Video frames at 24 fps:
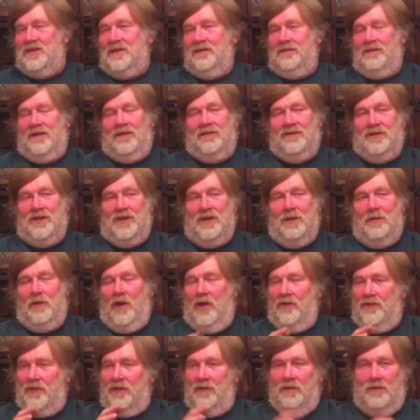in the, you know,
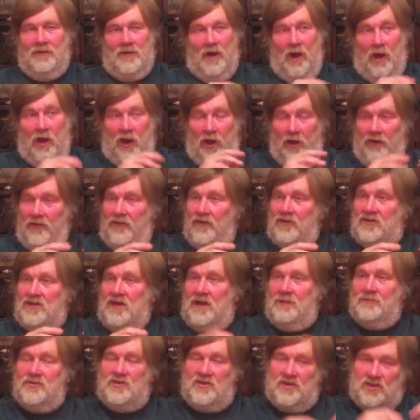a lot of the
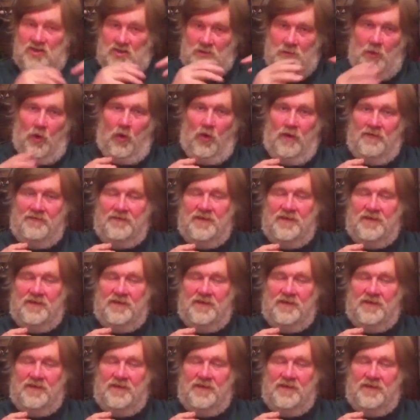times are the smaller